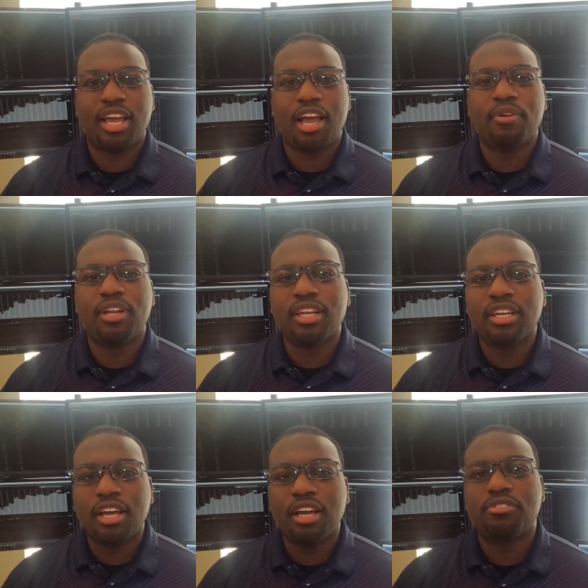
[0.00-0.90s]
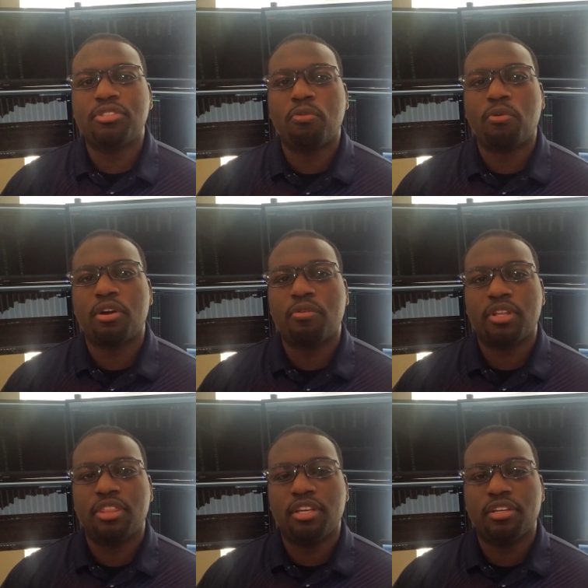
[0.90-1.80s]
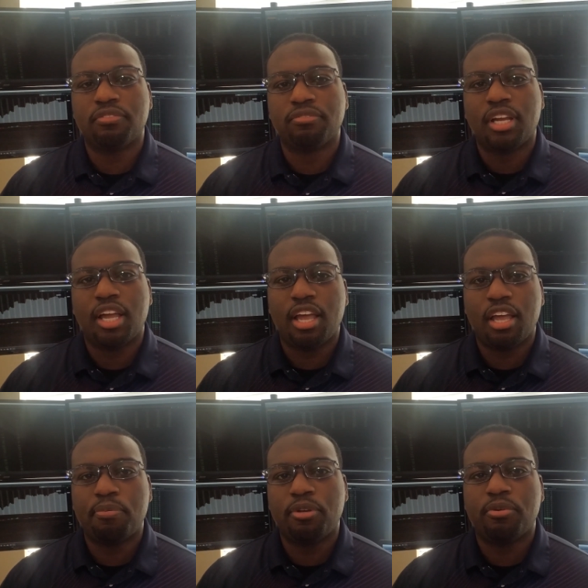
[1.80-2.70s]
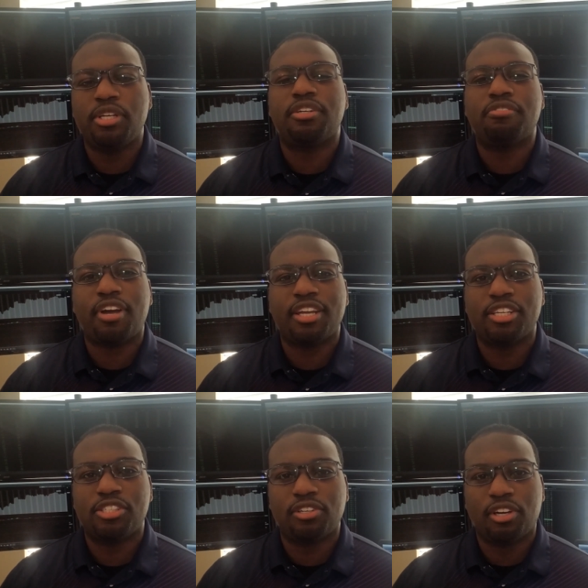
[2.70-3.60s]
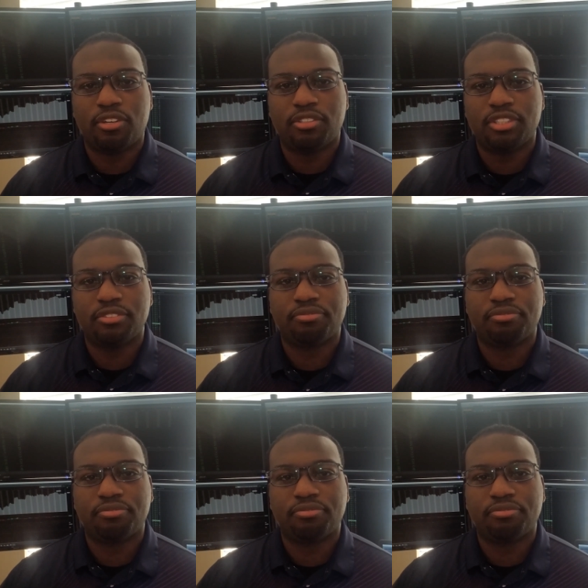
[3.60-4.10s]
I would love to work with you and help you reach your financial goals.